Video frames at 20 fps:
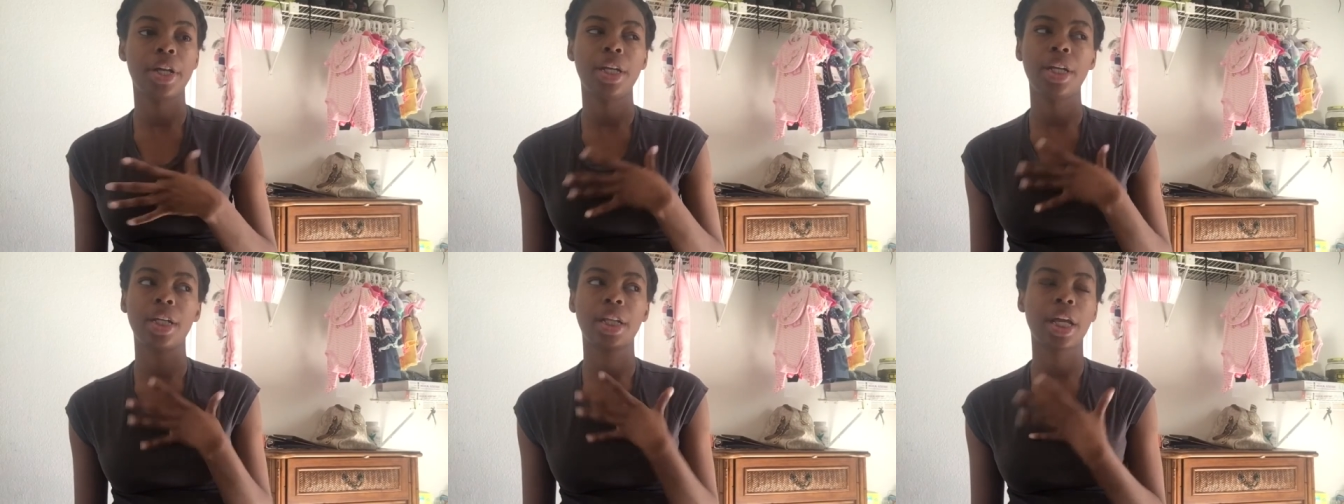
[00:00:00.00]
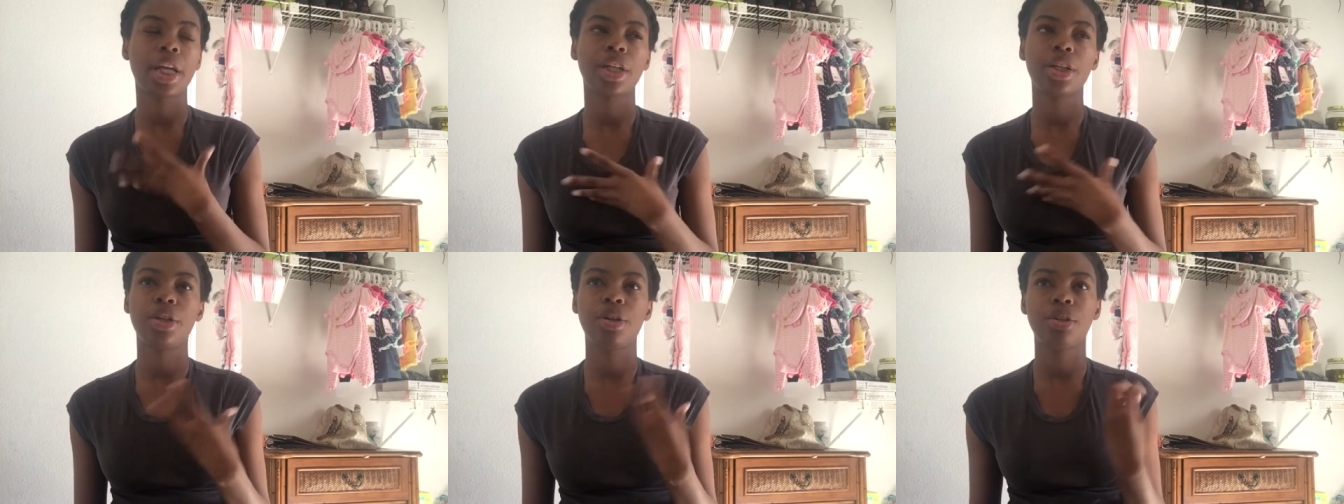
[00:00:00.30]
and then
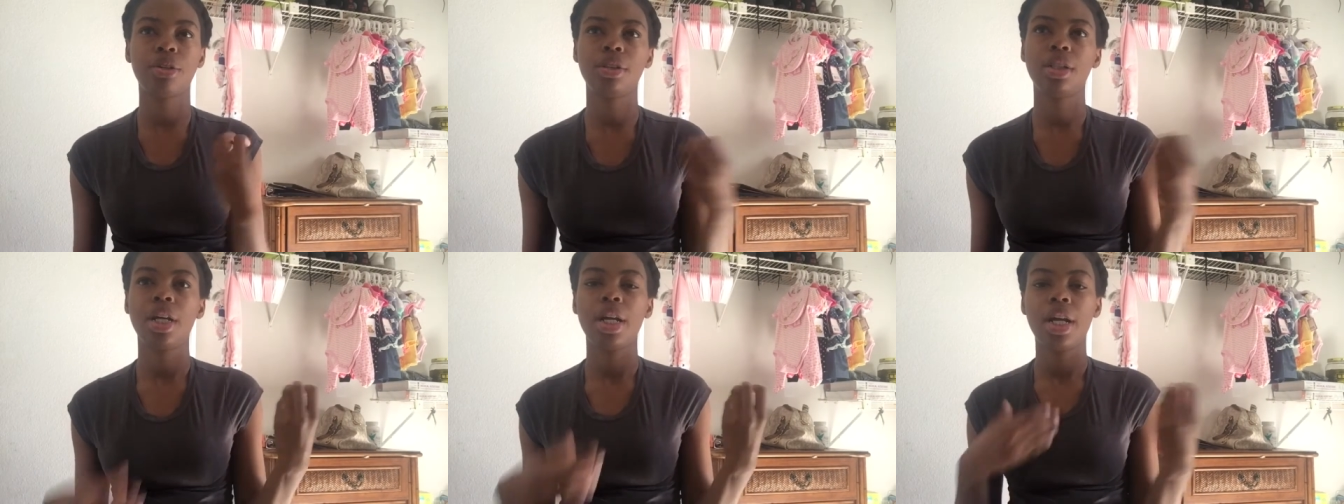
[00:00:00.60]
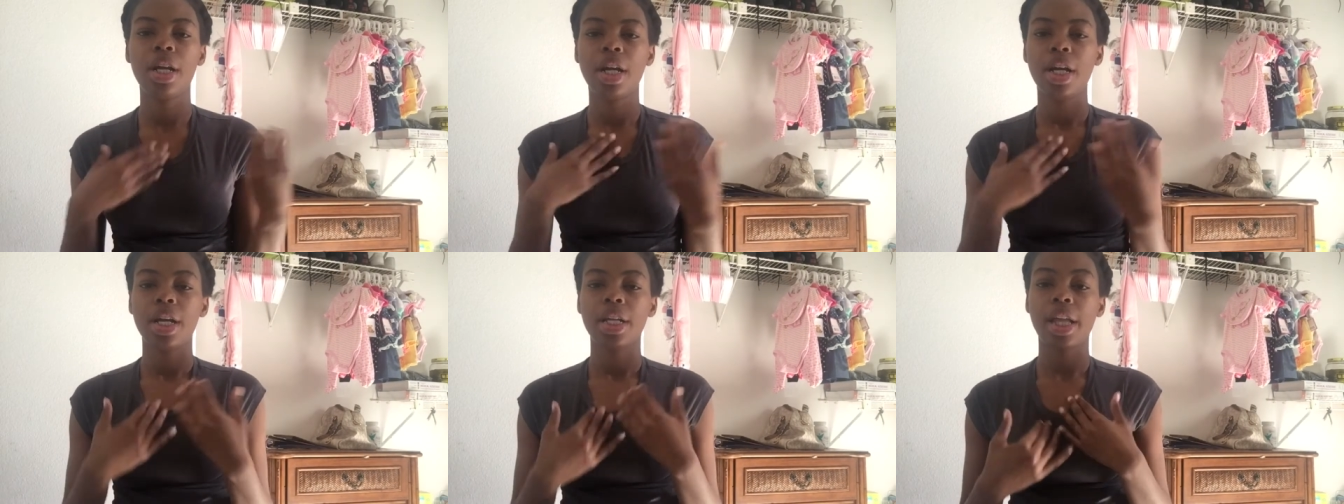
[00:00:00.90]
like yo
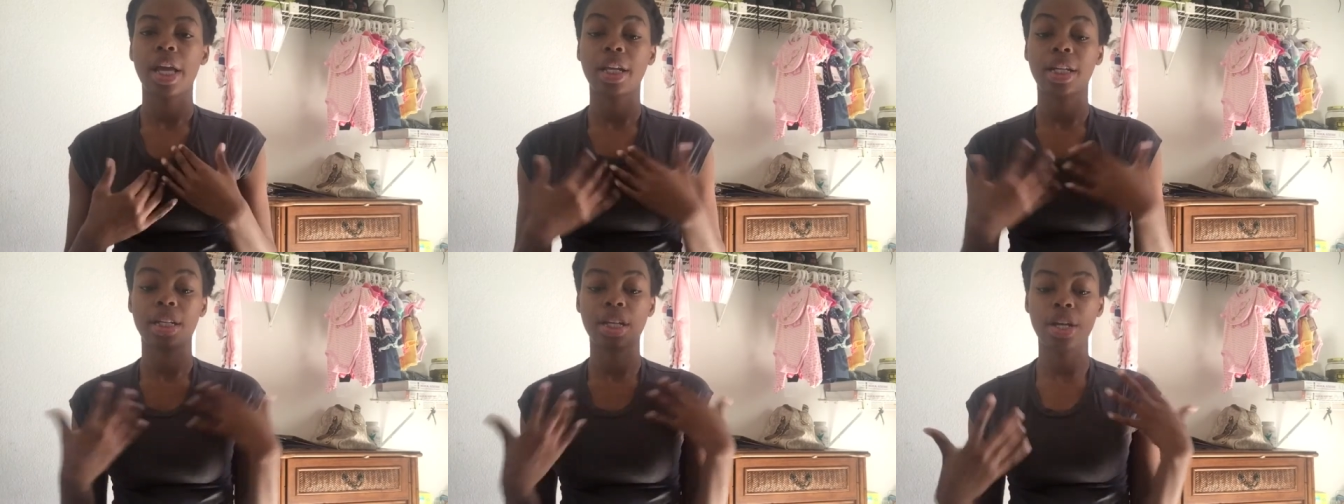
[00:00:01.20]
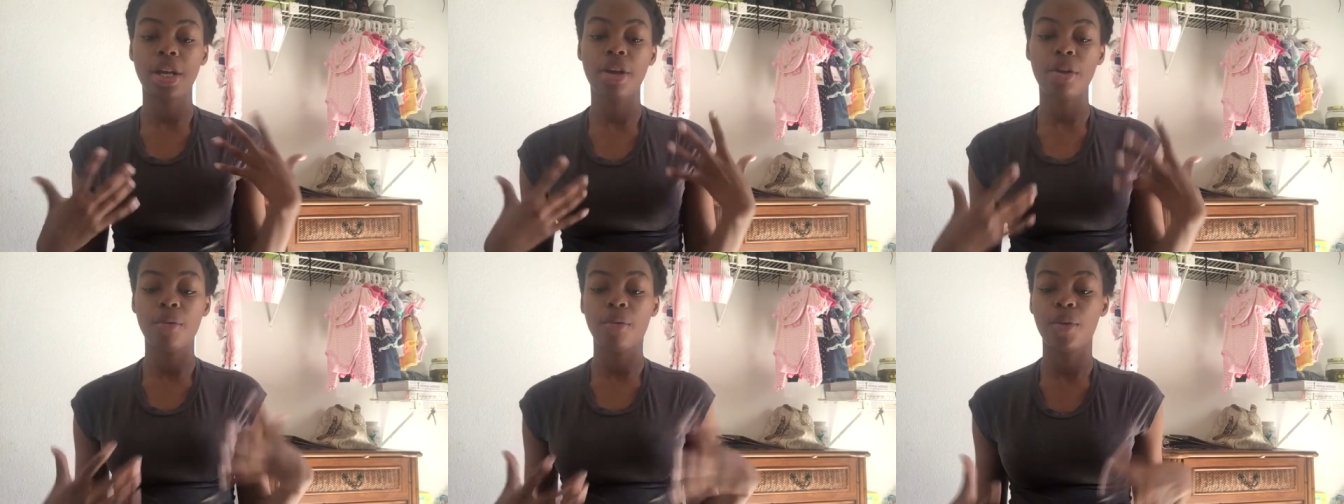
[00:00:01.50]
like
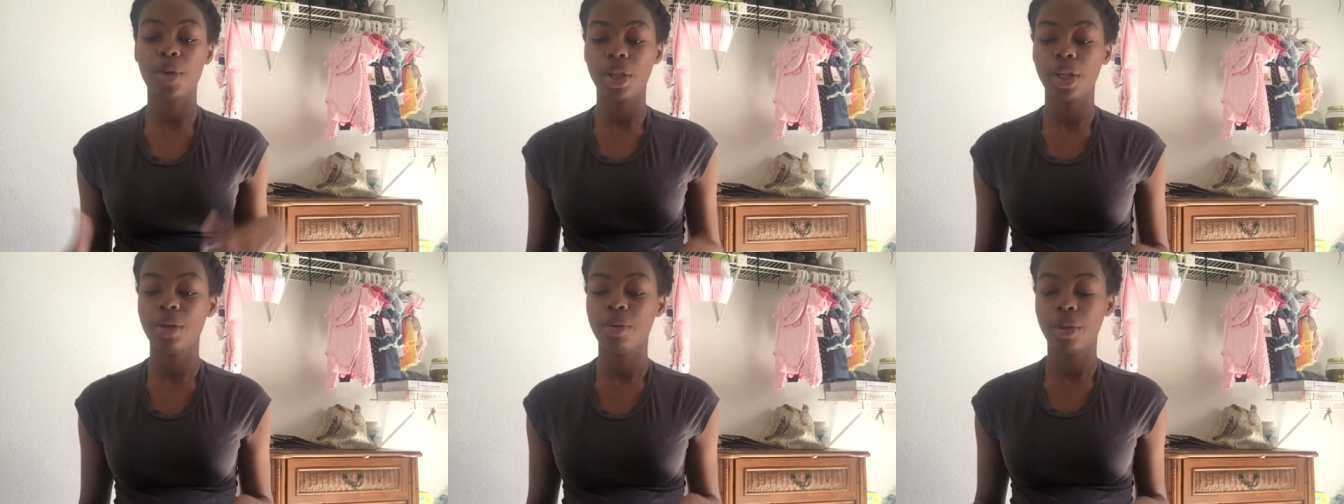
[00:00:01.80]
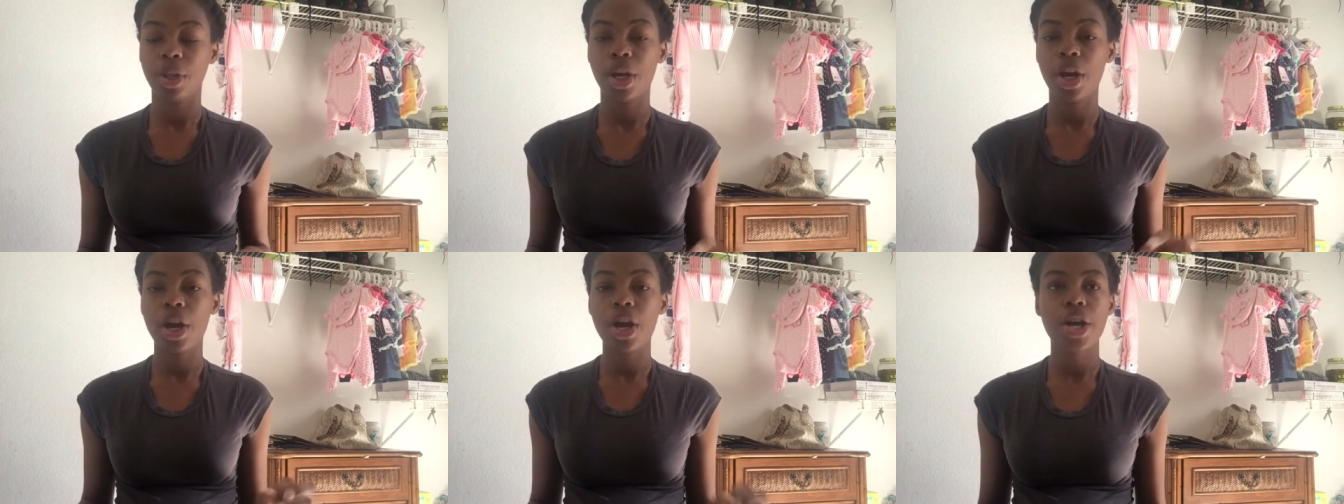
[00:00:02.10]
it really
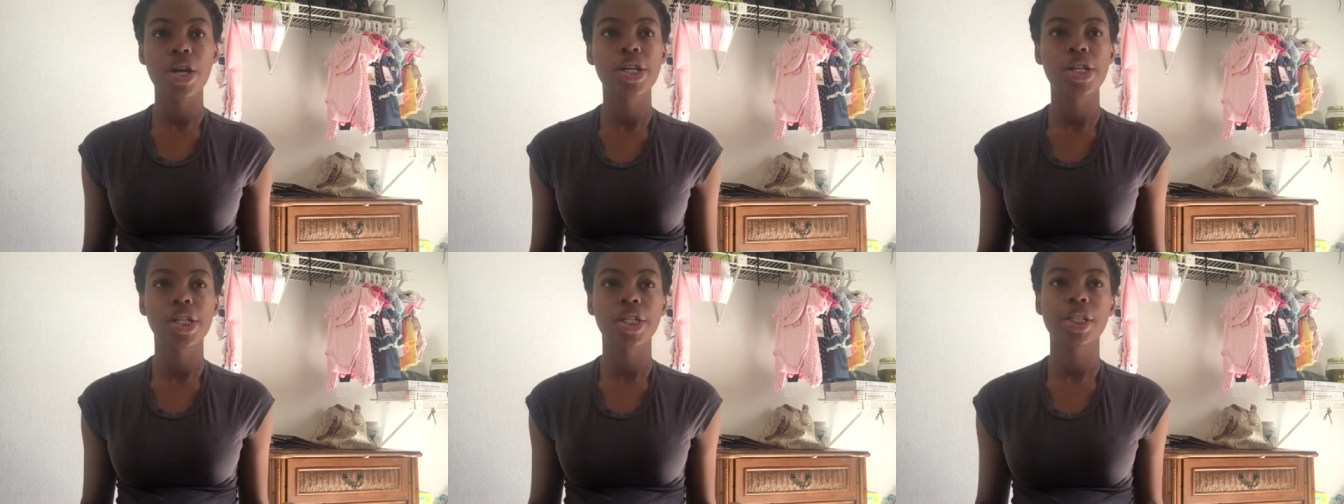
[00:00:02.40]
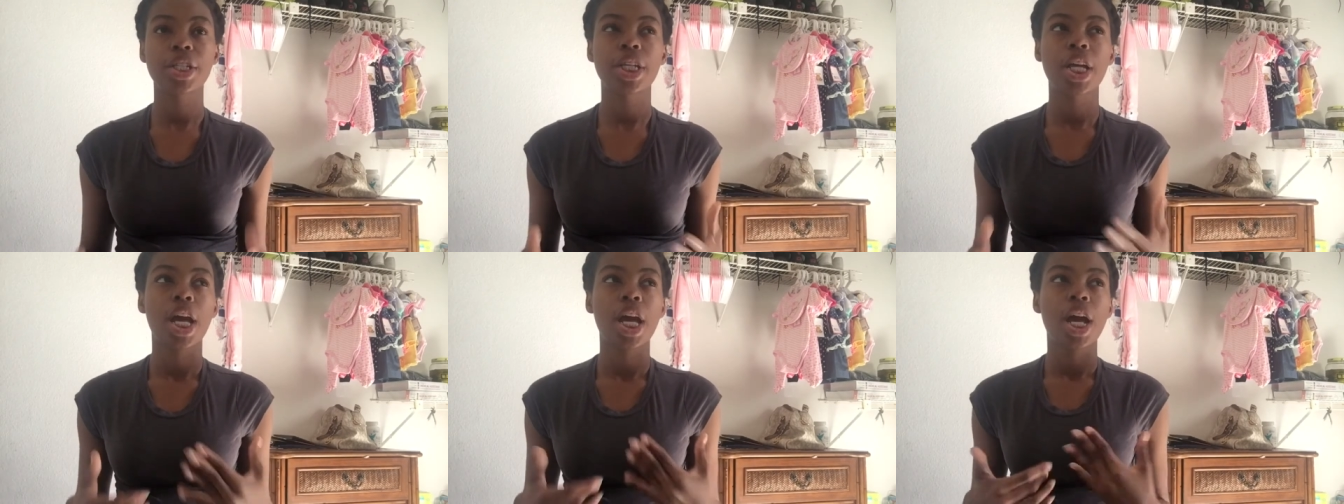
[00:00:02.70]
really hurts